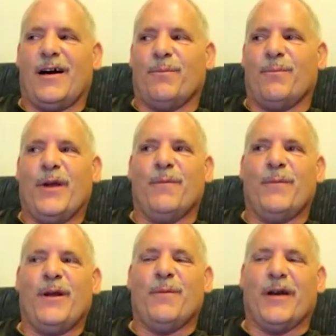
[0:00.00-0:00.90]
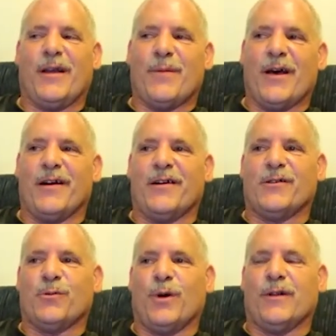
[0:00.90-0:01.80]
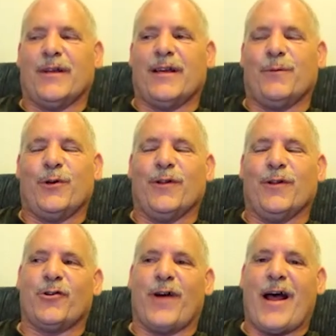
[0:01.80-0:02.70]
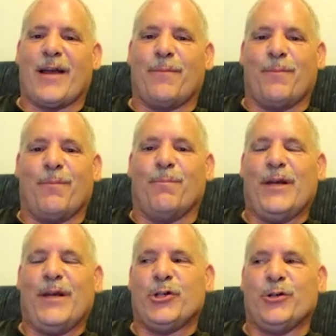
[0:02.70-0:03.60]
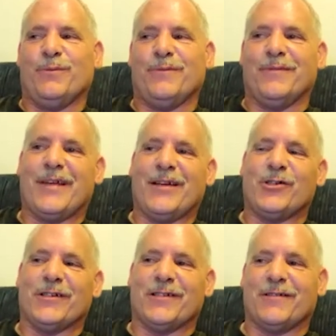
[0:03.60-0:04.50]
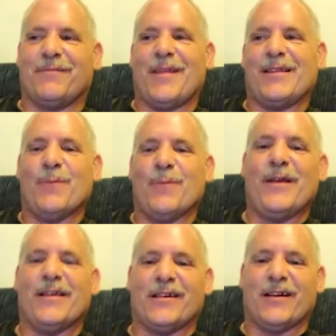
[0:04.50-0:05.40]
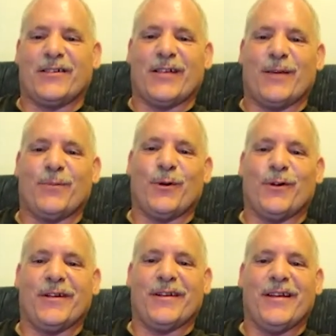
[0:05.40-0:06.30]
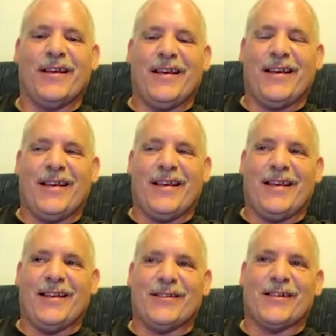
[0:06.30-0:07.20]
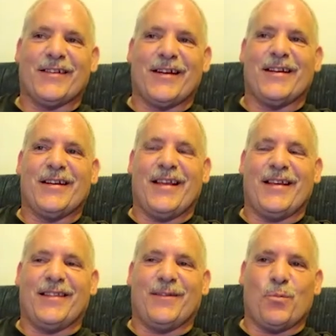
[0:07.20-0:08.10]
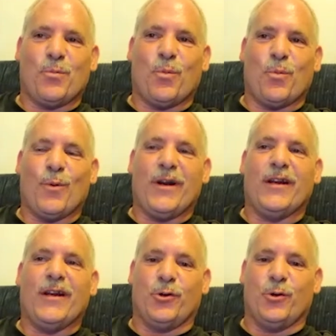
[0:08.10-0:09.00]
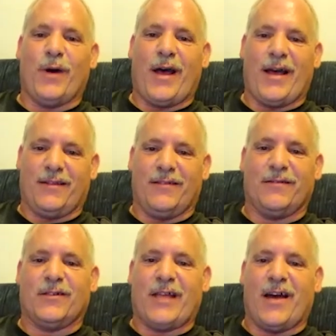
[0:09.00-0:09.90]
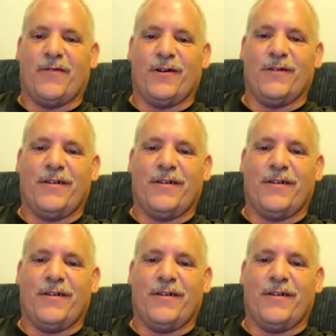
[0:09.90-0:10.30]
Being beat by competitors is one thing. When you let a track beat you, that's just, to me, that's unacceptable. And it seems I didn't hit what we needed to at Stafford.